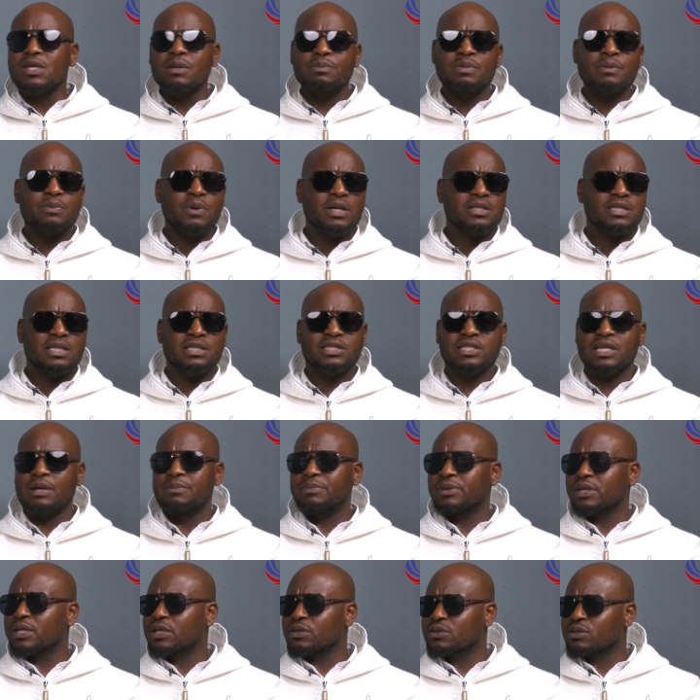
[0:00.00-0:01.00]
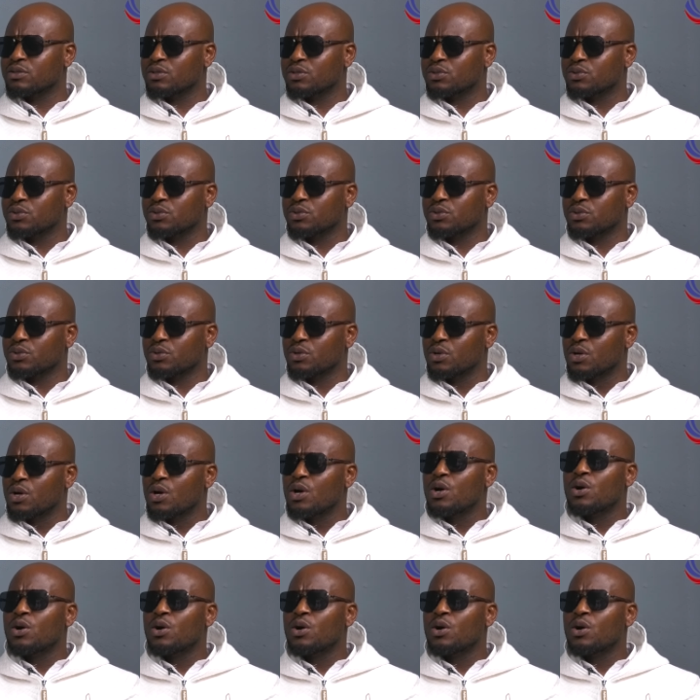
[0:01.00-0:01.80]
People are just jumping into the studio.